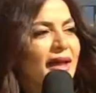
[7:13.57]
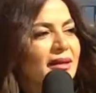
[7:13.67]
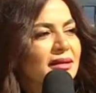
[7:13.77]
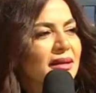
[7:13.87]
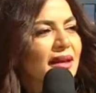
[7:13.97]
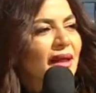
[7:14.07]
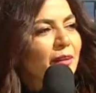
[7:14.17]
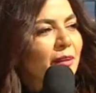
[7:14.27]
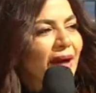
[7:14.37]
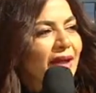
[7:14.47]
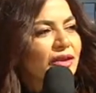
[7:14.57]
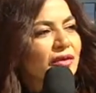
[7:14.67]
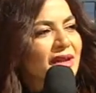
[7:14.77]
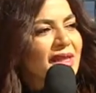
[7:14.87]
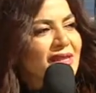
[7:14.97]
and the impact
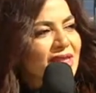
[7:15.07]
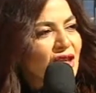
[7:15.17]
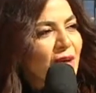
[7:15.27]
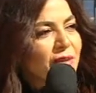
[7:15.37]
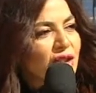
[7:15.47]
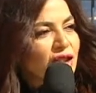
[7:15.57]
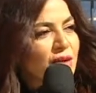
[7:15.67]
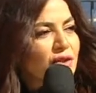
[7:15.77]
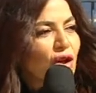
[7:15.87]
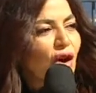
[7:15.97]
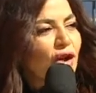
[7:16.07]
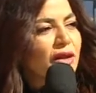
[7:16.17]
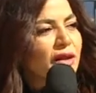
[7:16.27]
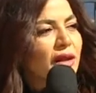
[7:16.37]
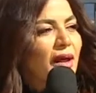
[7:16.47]
of these championships
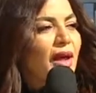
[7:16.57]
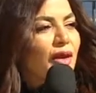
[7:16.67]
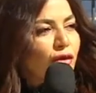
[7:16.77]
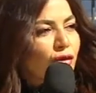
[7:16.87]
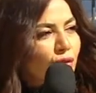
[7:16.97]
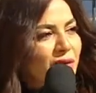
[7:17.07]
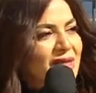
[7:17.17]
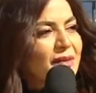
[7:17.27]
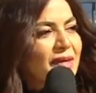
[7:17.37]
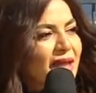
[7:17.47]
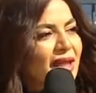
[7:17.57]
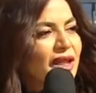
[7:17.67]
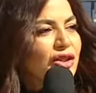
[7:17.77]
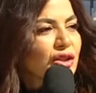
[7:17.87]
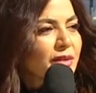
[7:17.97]
on tourism in
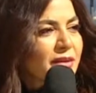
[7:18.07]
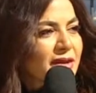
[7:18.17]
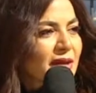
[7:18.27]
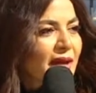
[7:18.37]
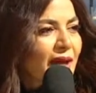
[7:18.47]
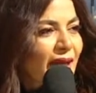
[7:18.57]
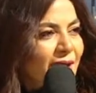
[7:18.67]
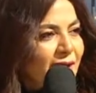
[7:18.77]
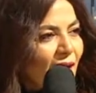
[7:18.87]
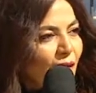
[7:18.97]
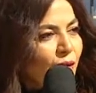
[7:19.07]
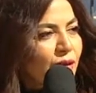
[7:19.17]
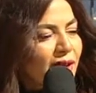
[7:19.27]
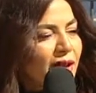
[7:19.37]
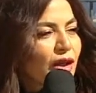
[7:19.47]
Egypt and
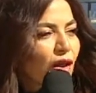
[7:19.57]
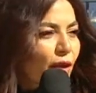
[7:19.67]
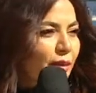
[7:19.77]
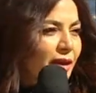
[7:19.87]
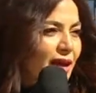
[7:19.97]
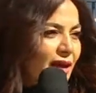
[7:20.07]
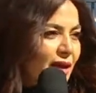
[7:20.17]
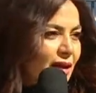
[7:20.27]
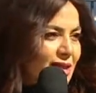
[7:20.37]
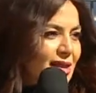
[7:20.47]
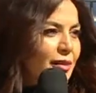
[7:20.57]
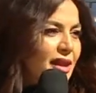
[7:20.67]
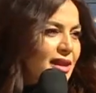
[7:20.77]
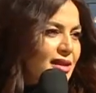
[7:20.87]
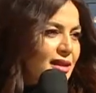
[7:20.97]
our economic
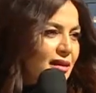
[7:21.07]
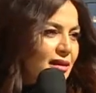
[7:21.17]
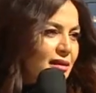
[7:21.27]
stability.